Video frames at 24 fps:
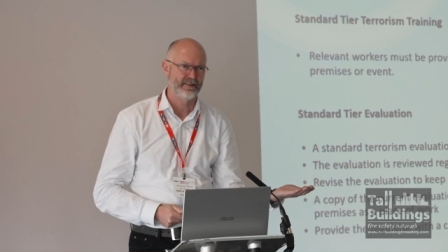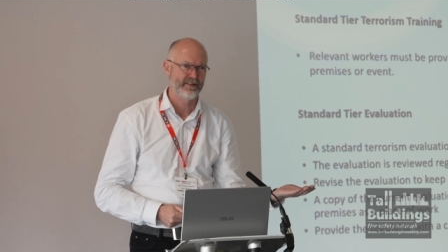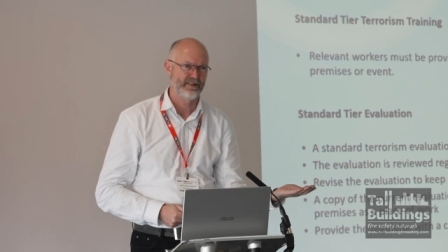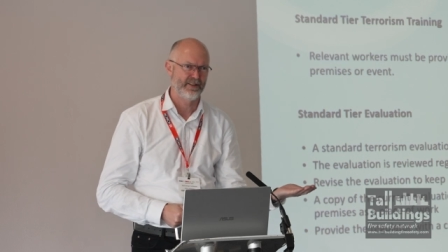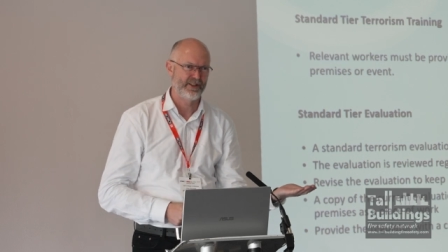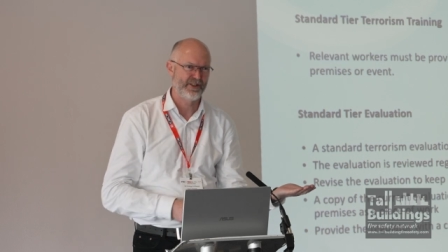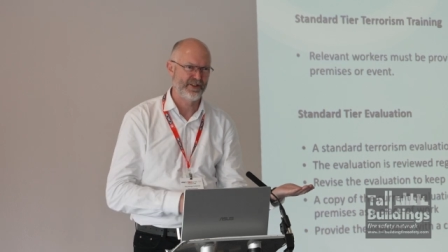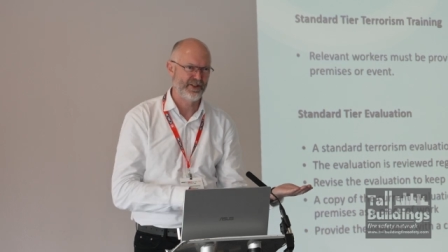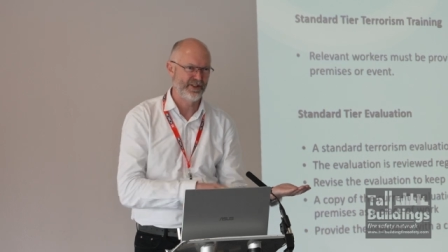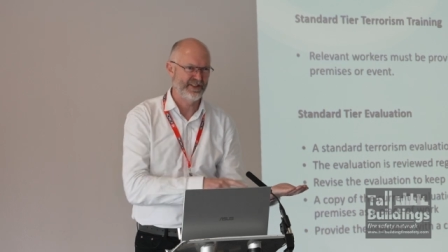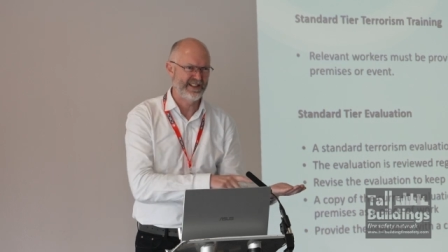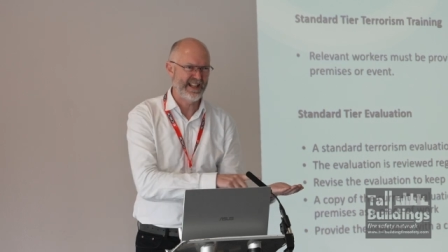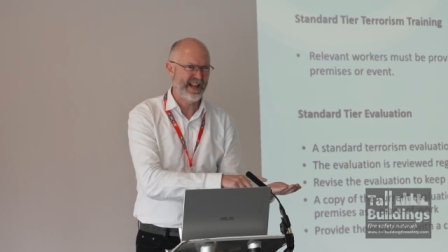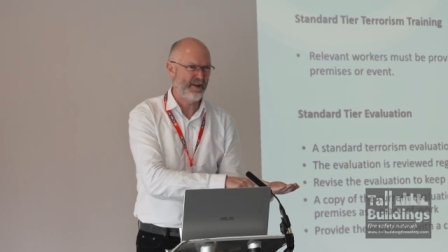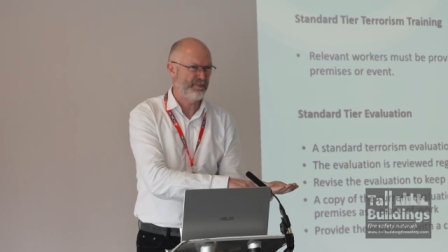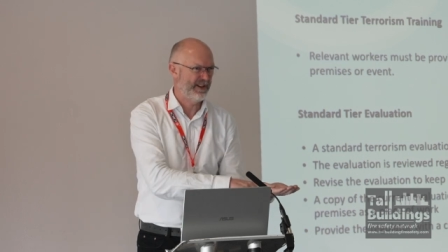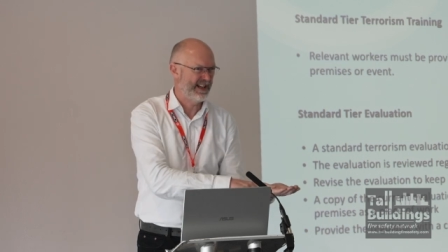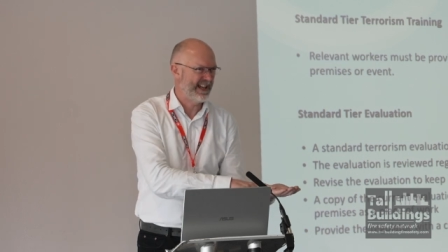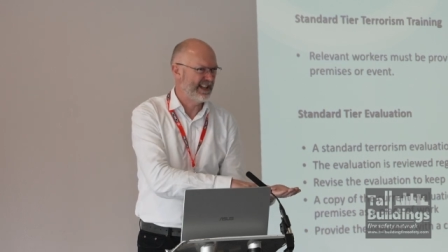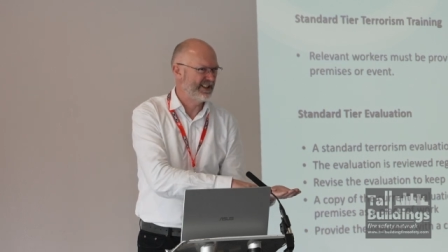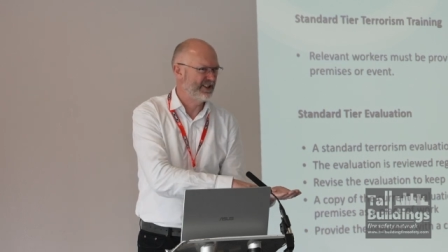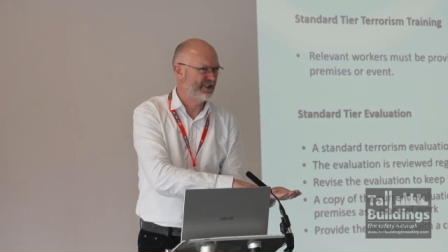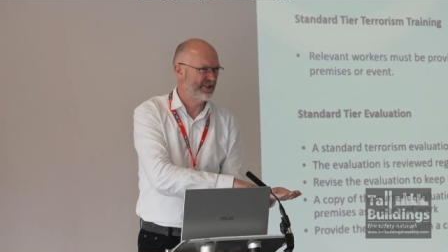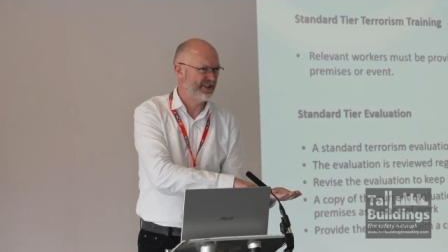Should that
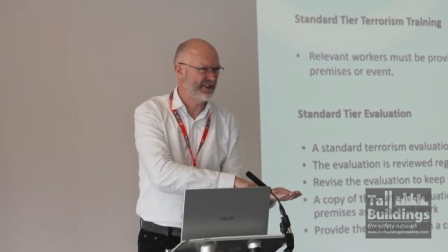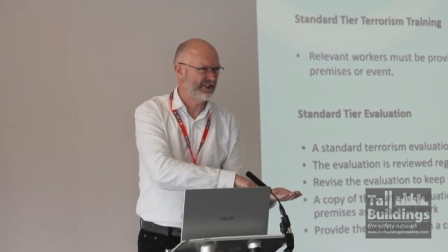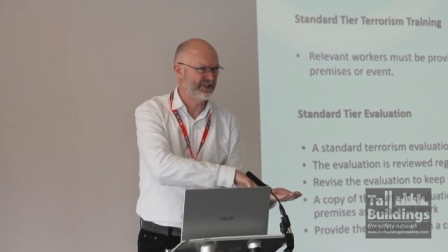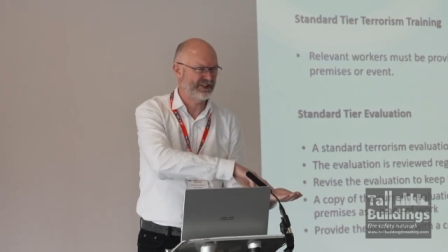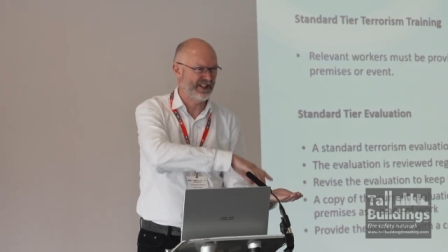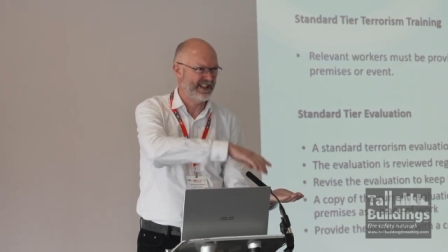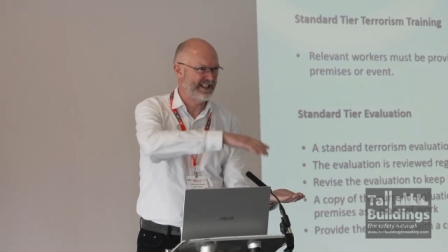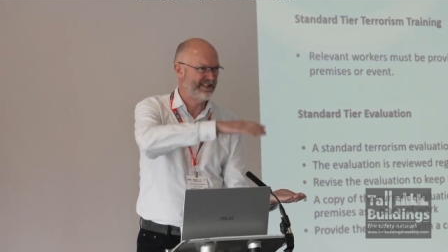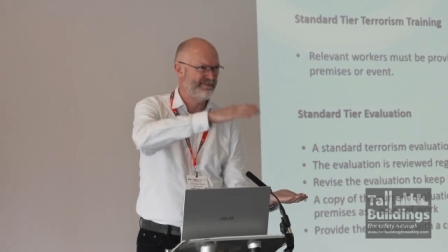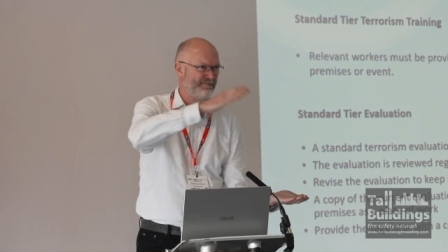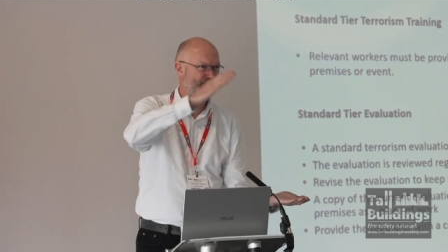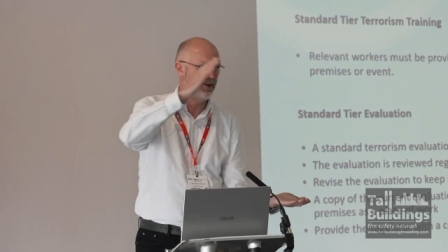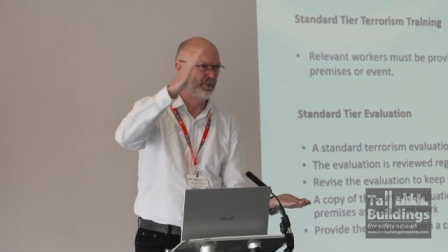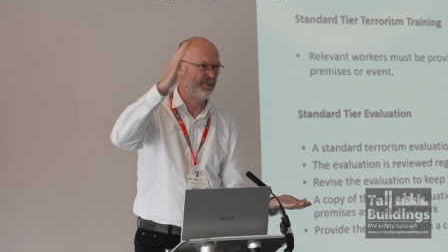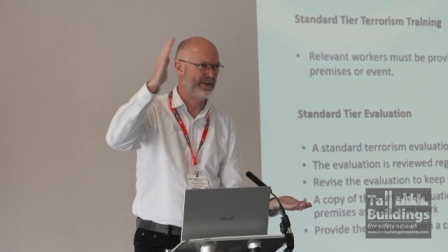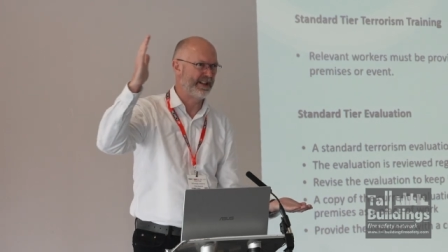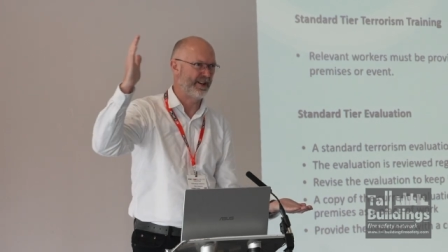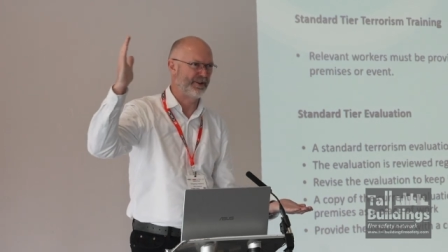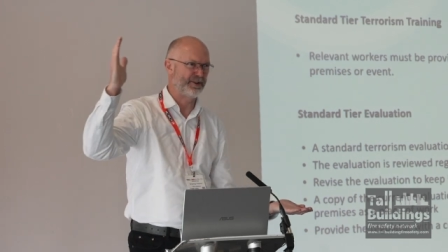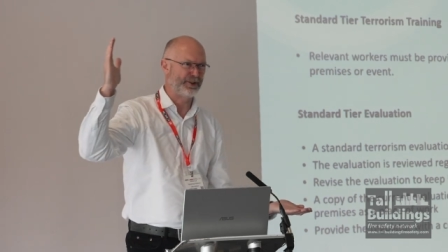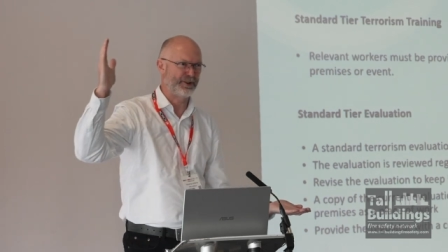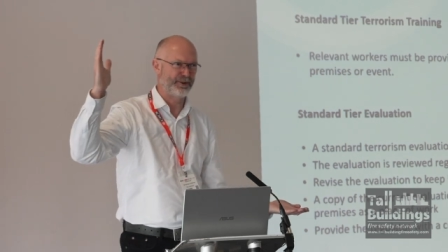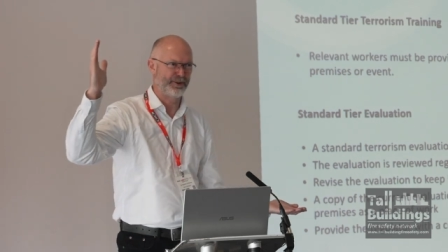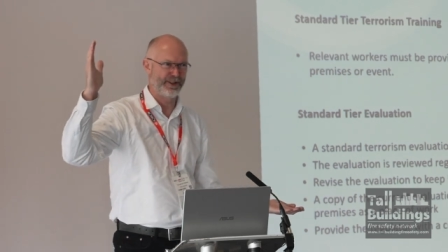plan look the same when we
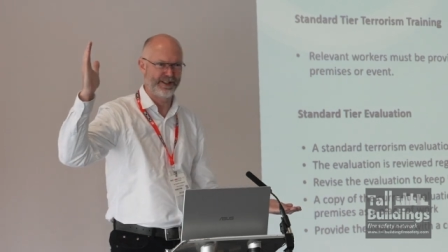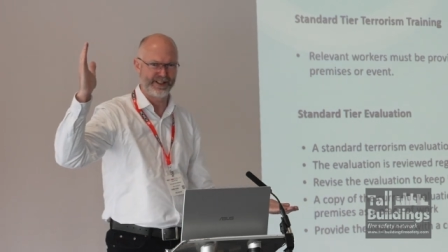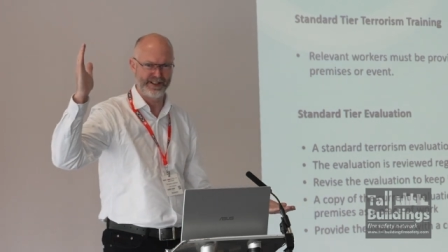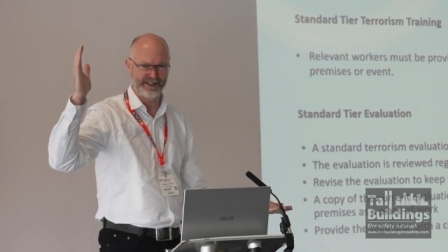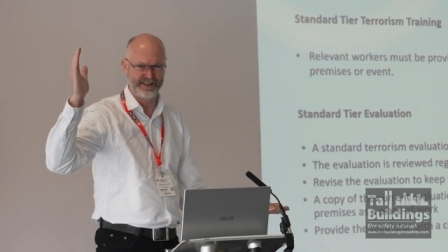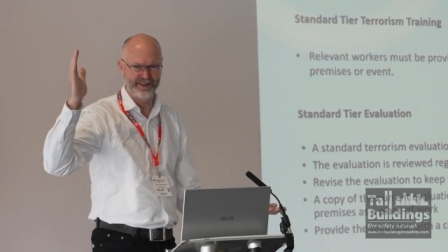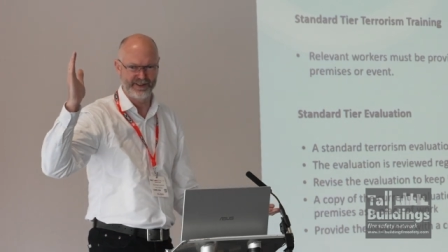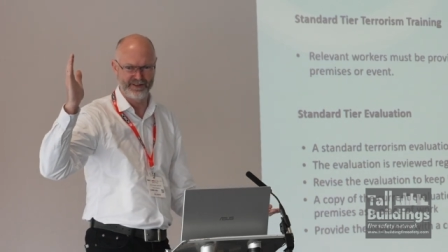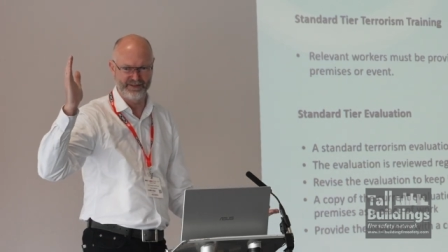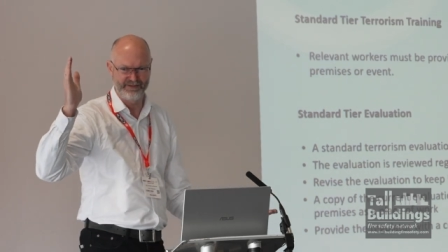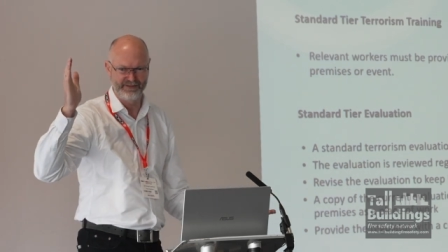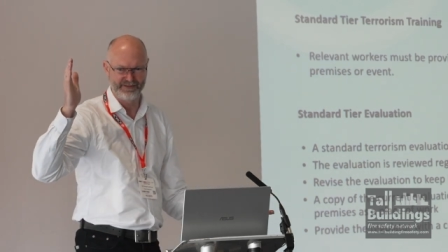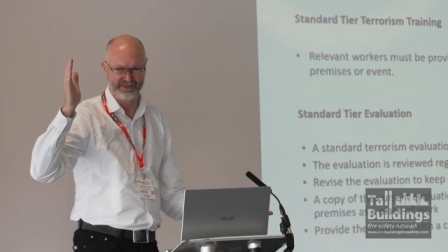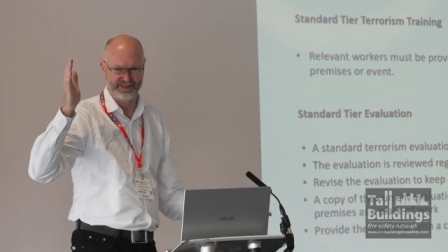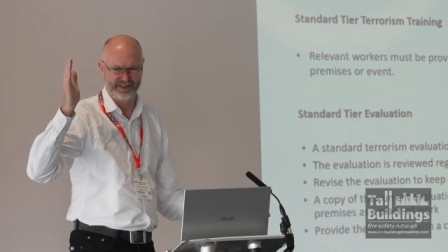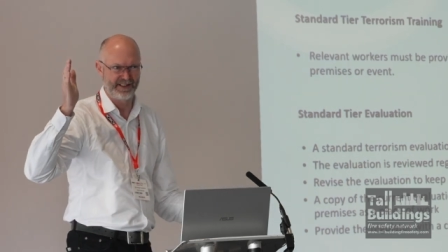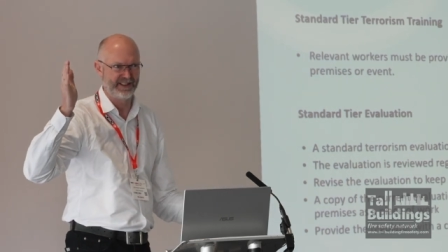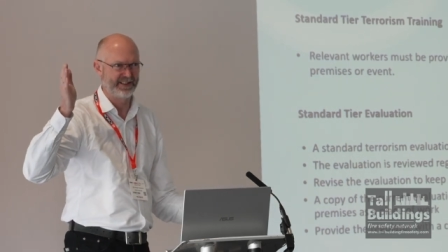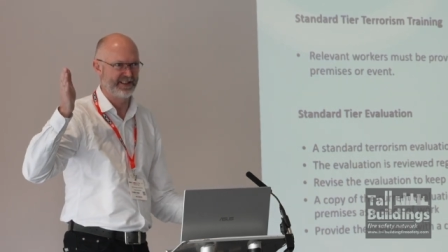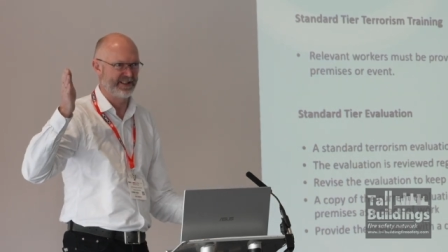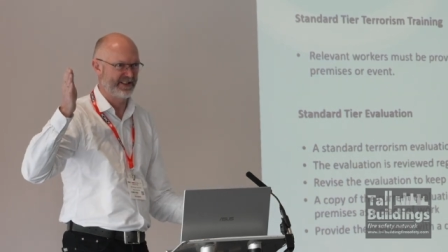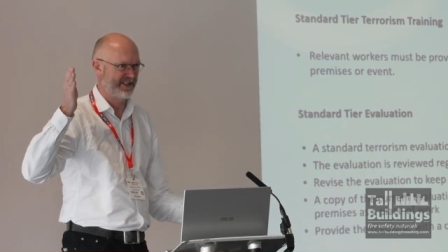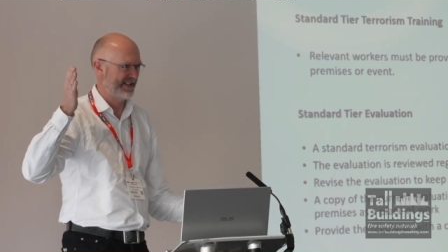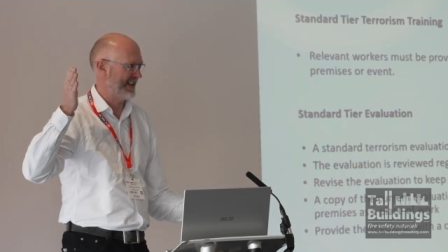go to critical
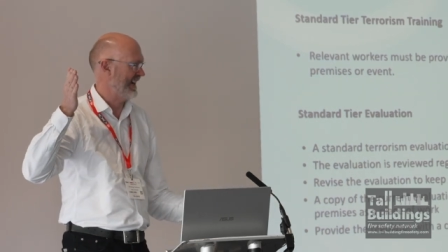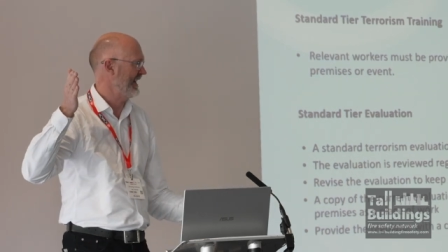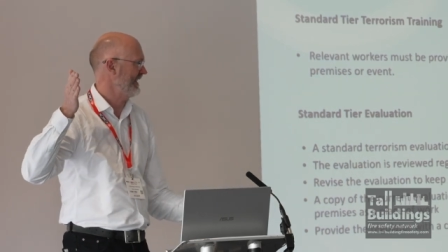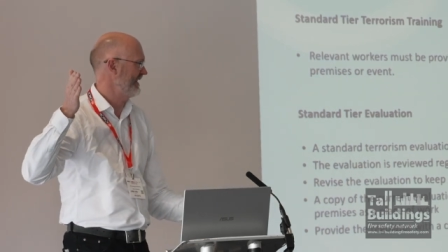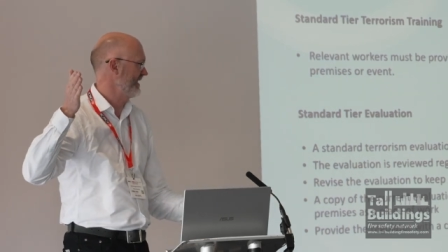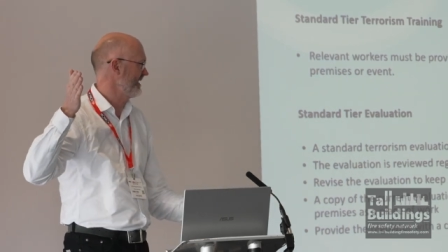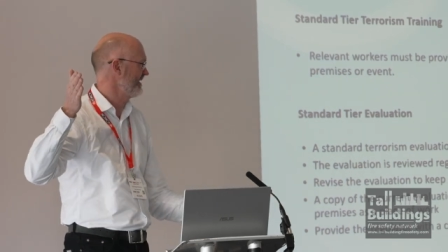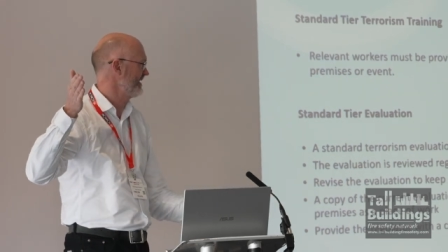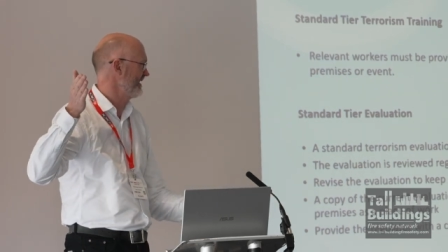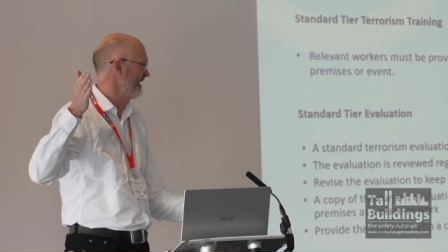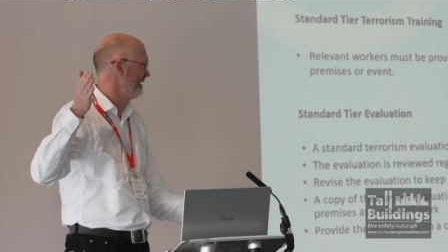and attack is